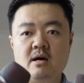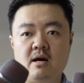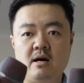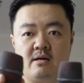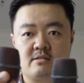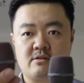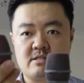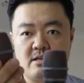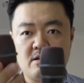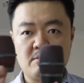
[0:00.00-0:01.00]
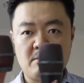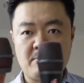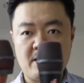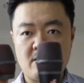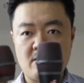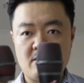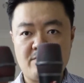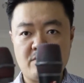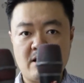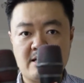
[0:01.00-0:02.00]
Uh, so it's a little bit bigger,
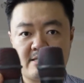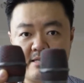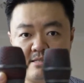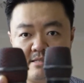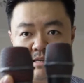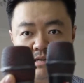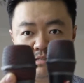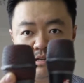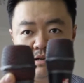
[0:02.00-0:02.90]
if you guys can see, it's a